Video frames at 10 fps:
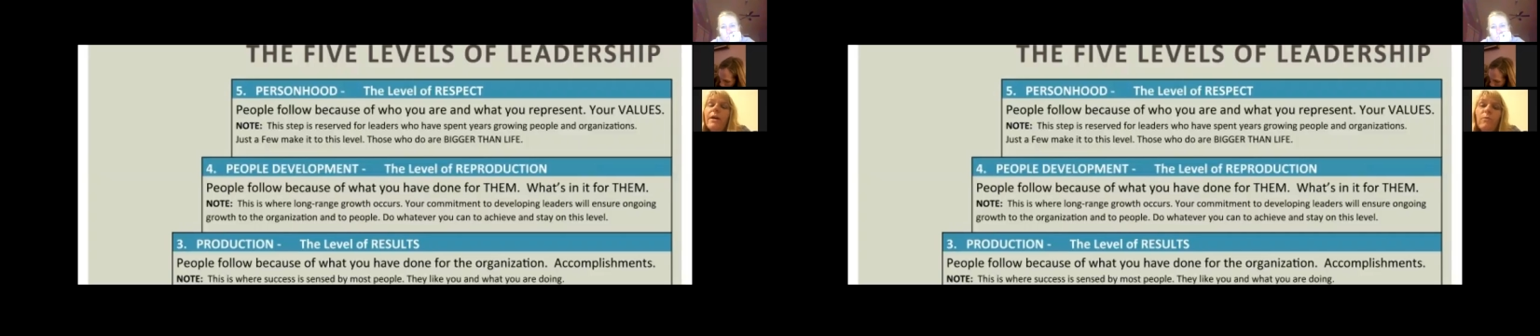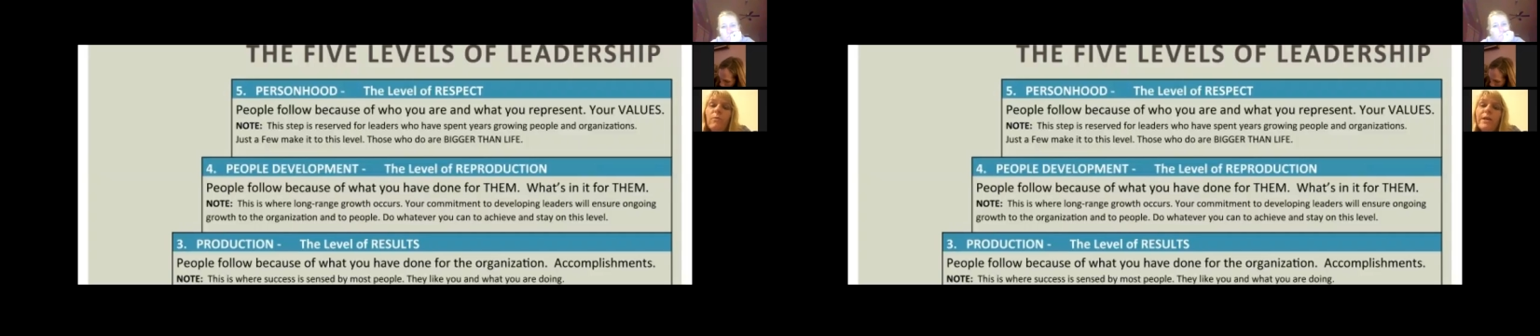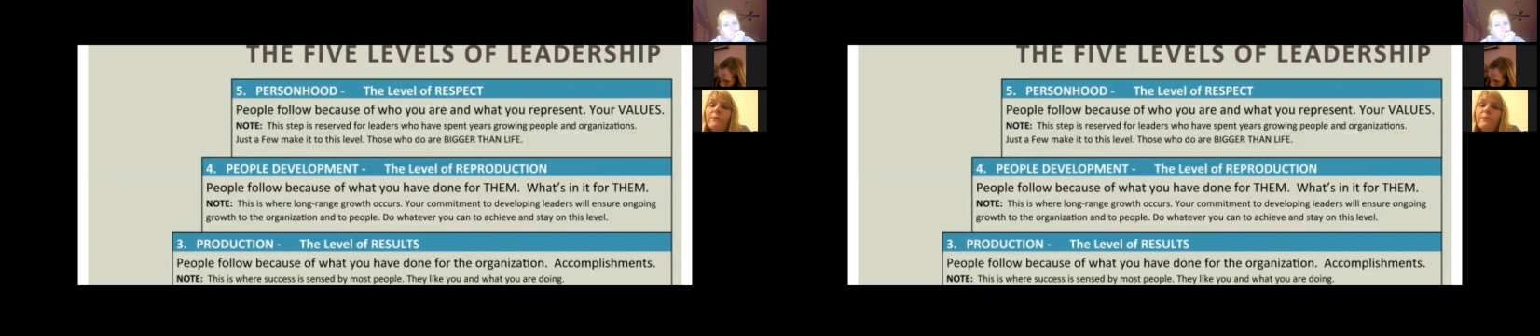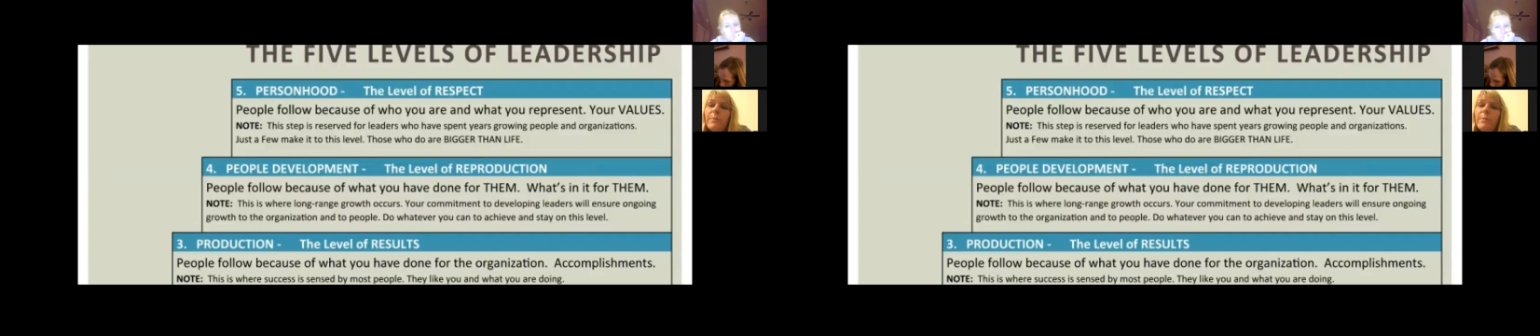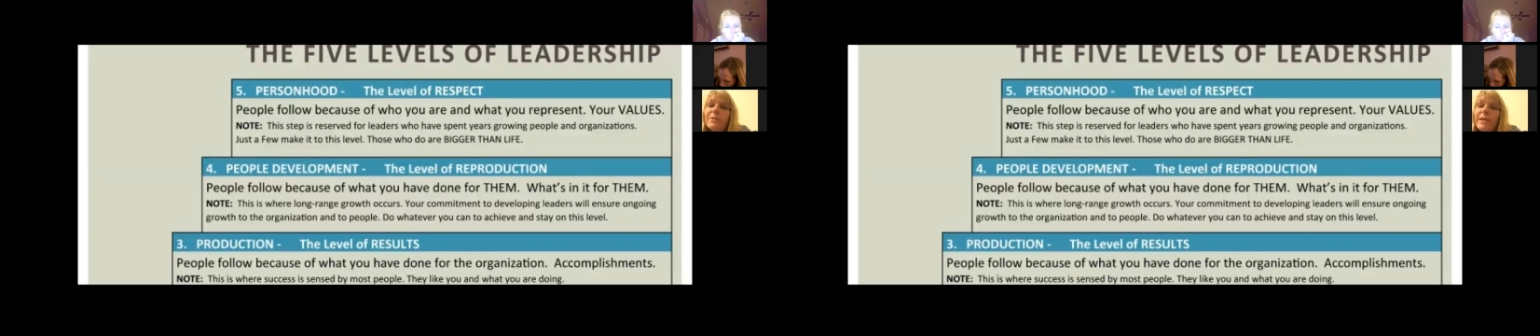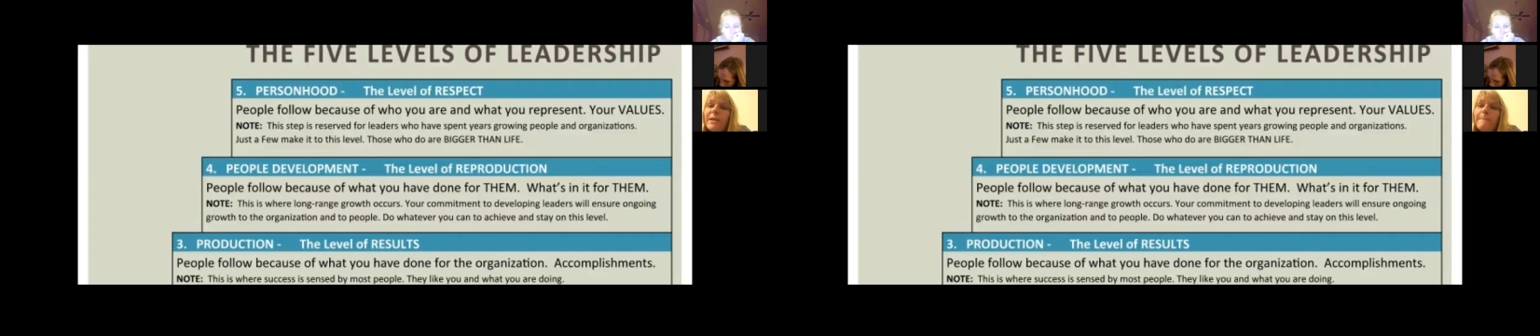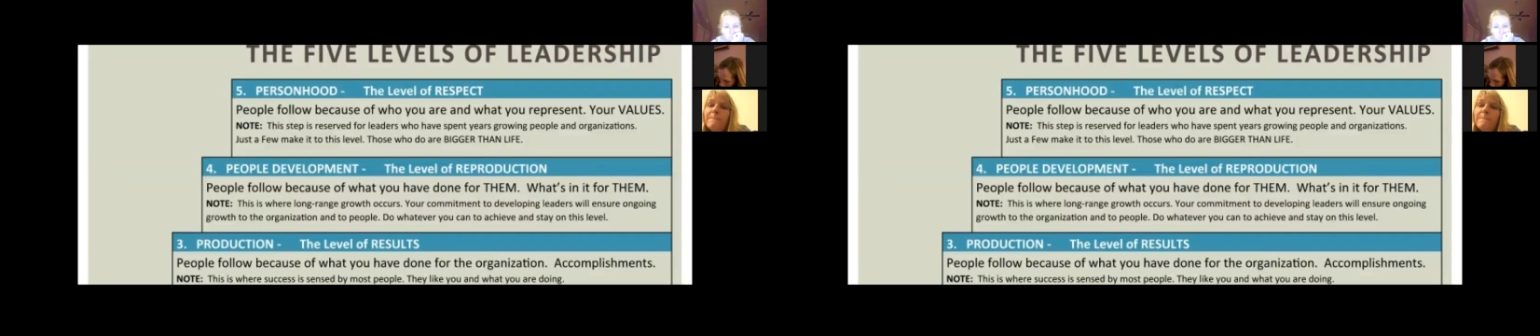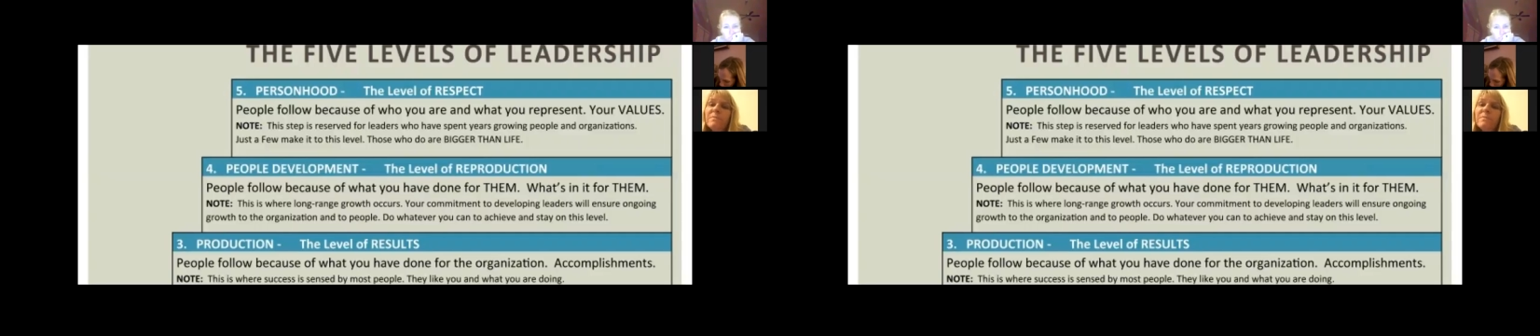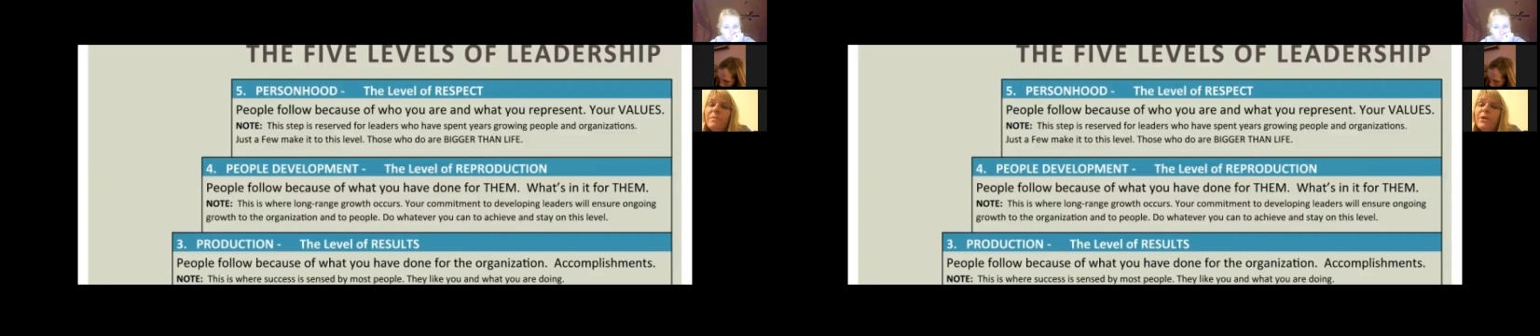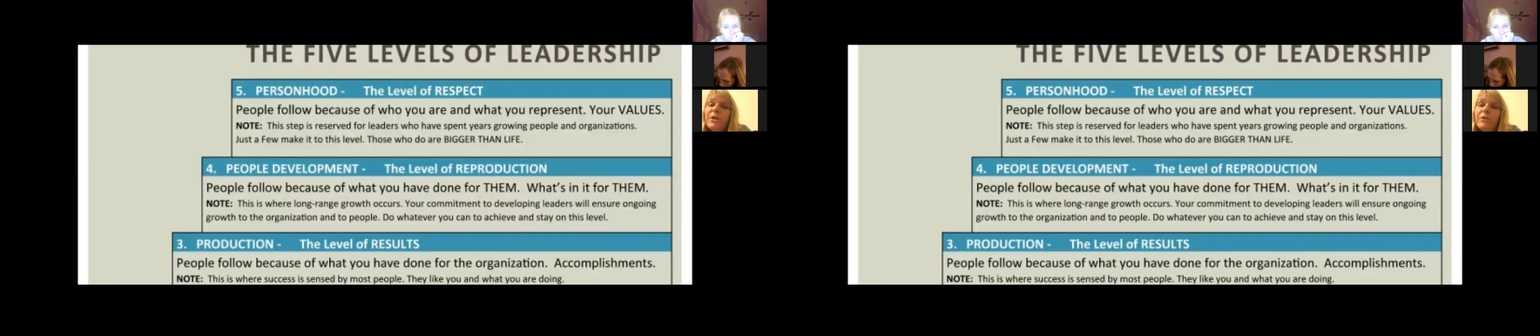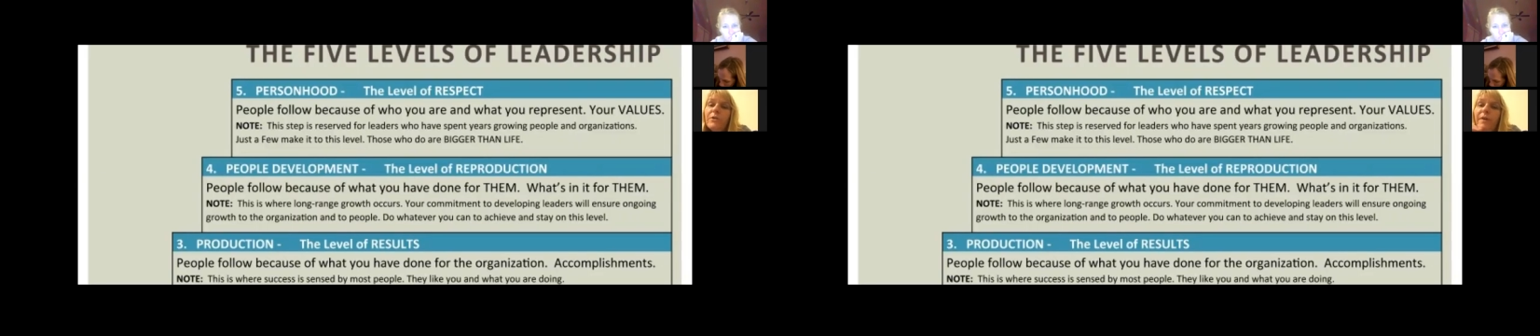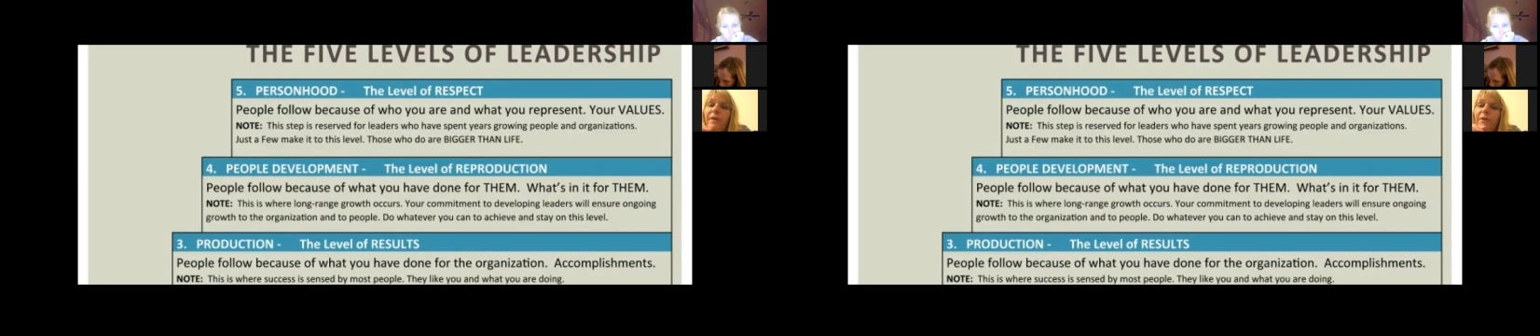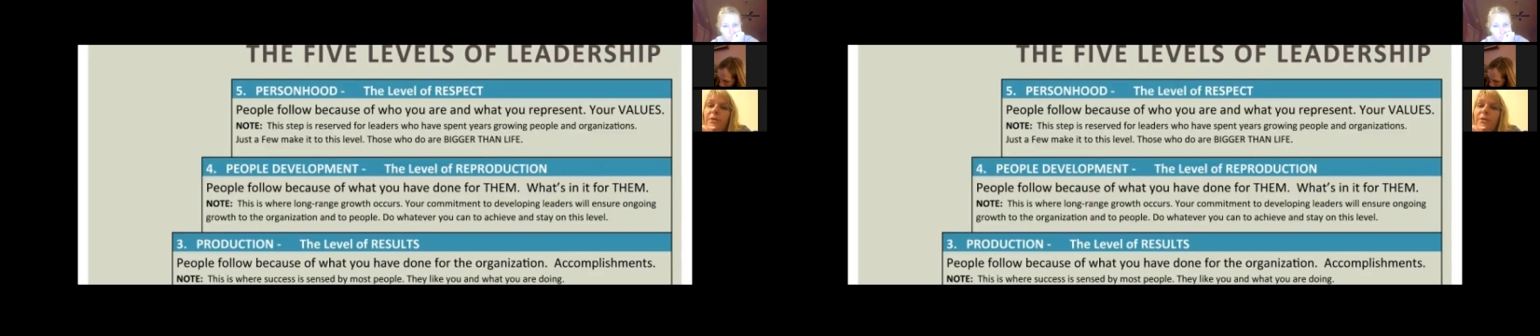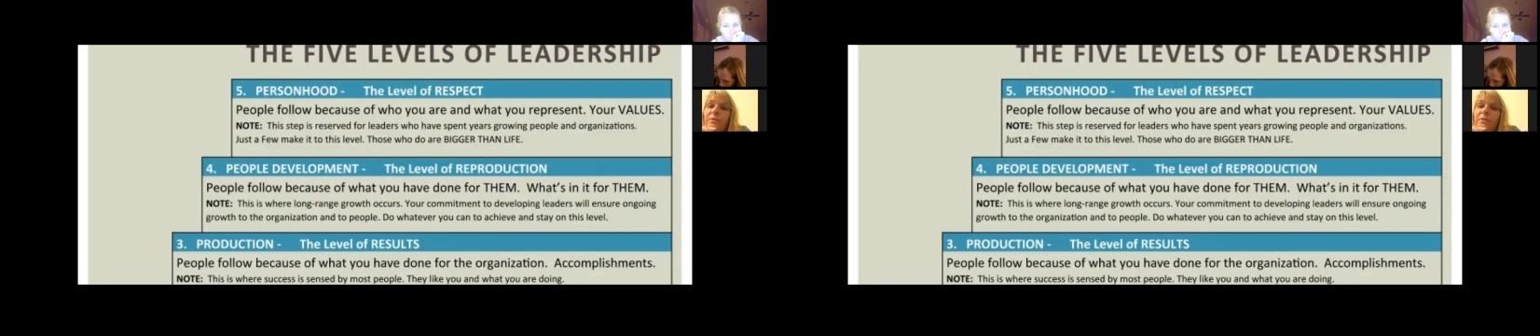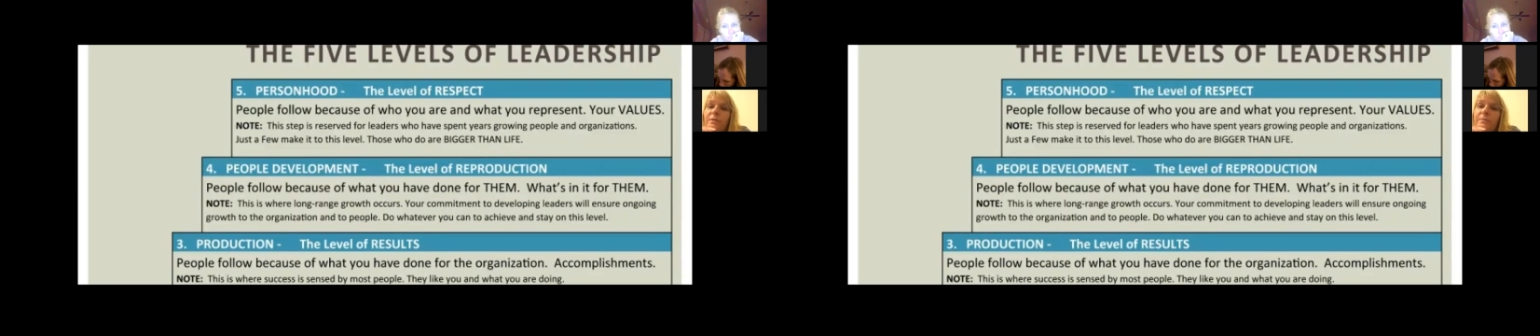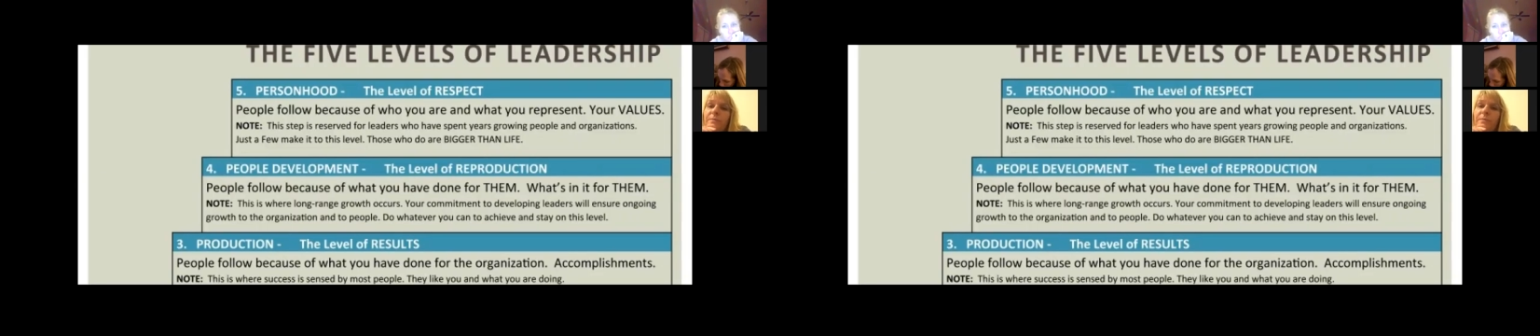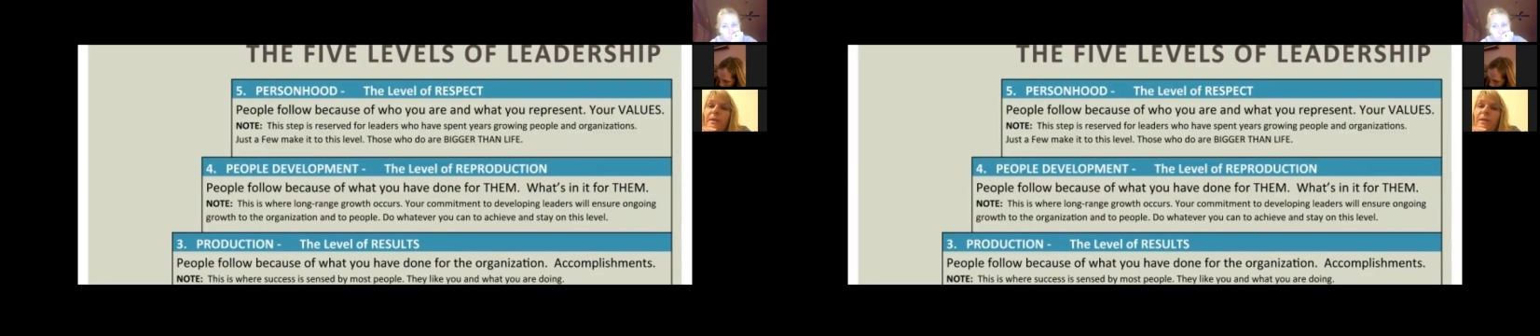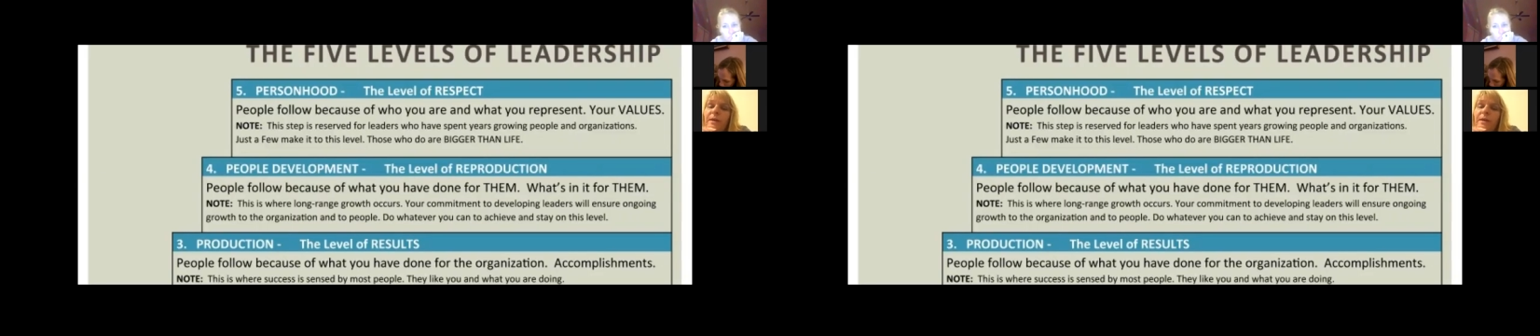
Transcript: [unreadable: no face in view]